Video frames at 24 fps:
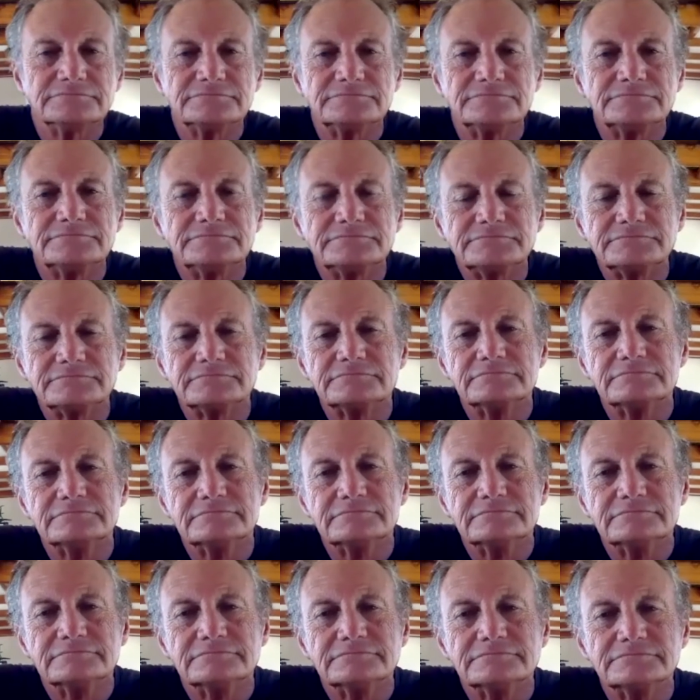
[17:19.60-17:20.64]

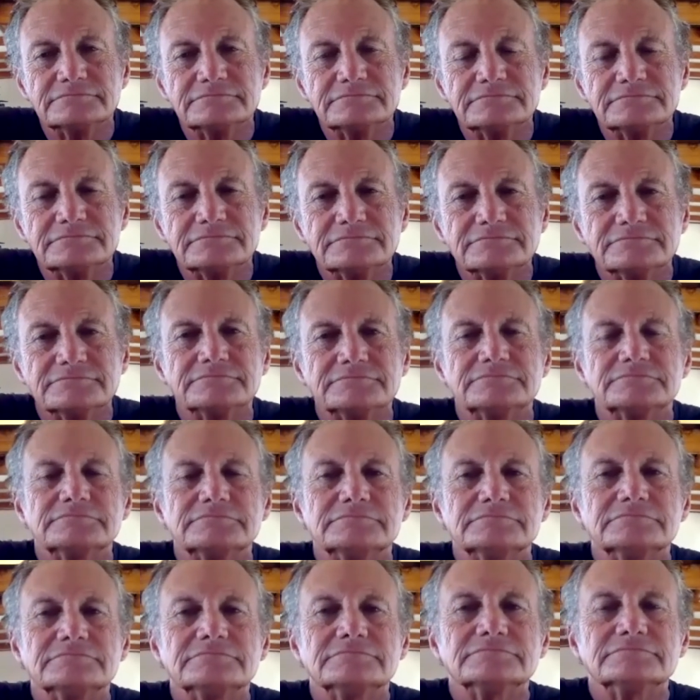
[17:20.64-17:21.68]

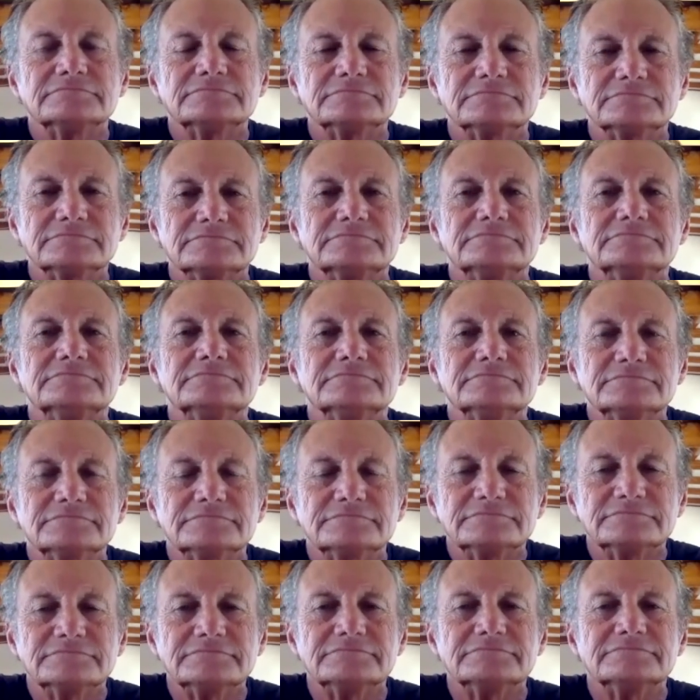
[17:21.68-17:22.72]

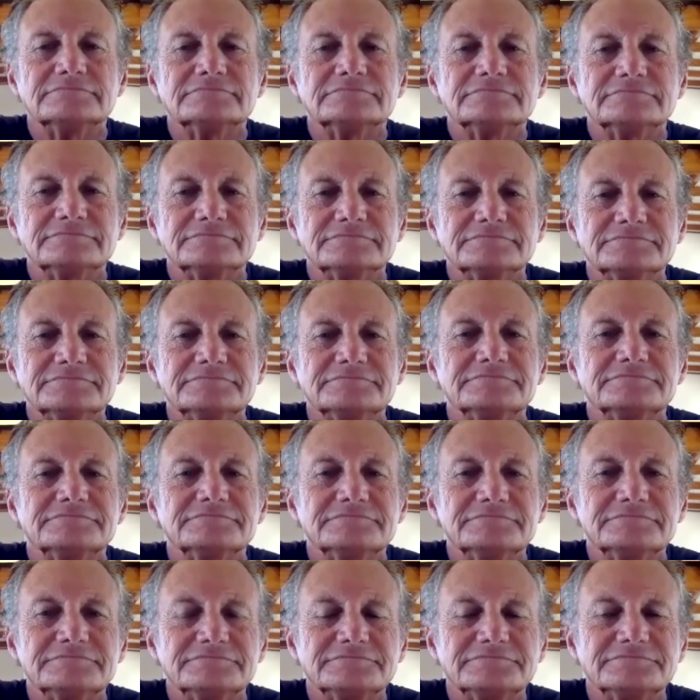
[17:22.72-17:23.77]

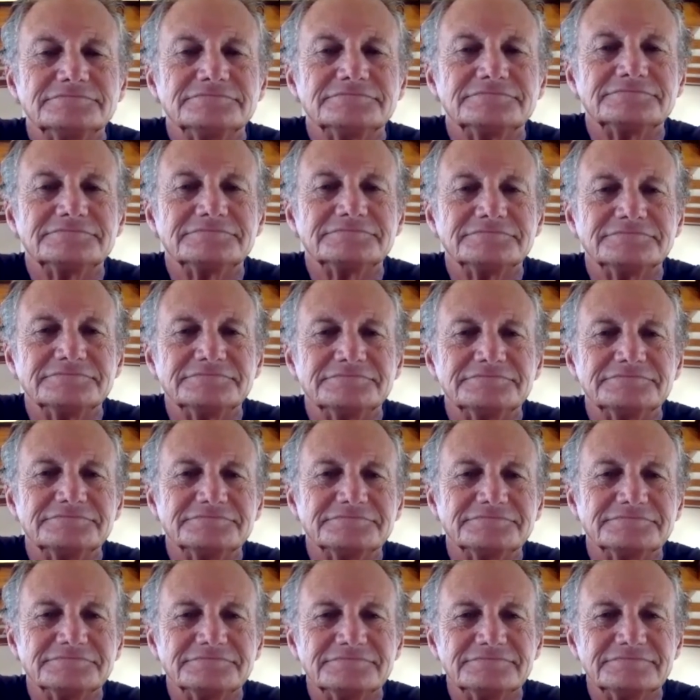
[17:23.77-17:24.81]

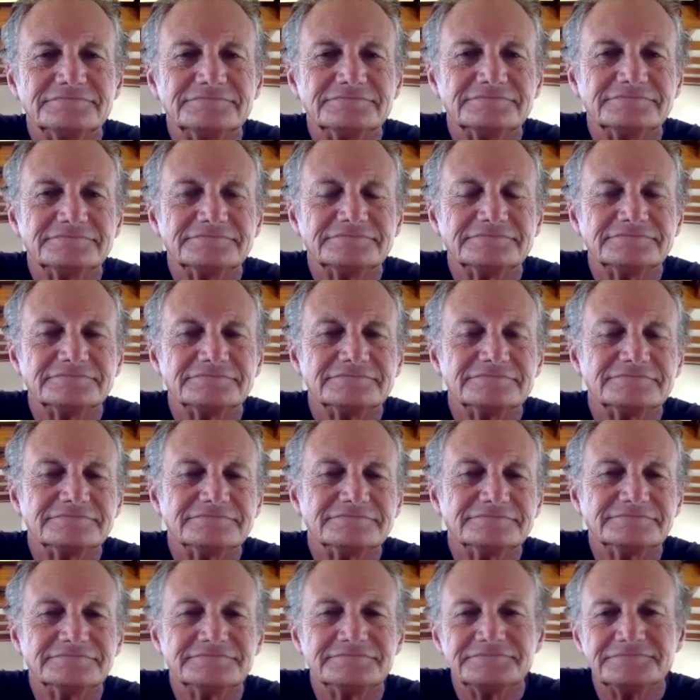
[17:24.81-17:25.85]

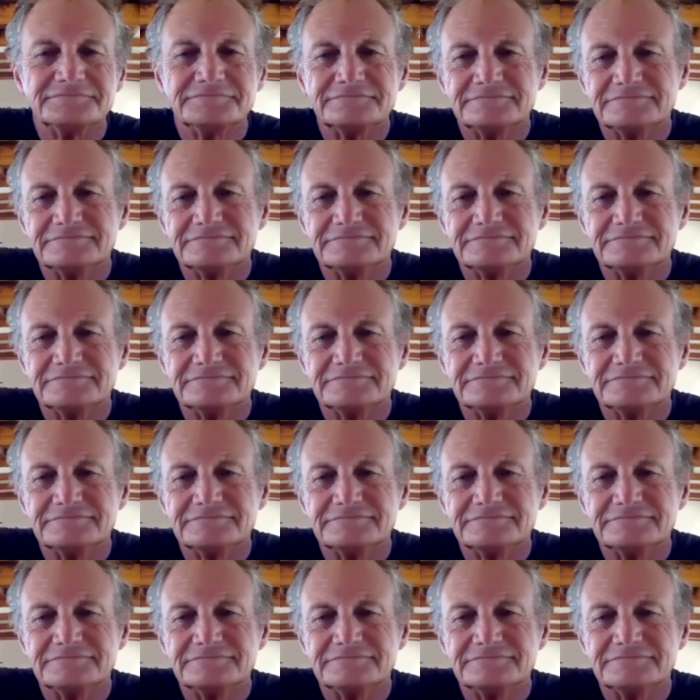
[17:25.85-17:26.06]
No words are spoken by the person on screen.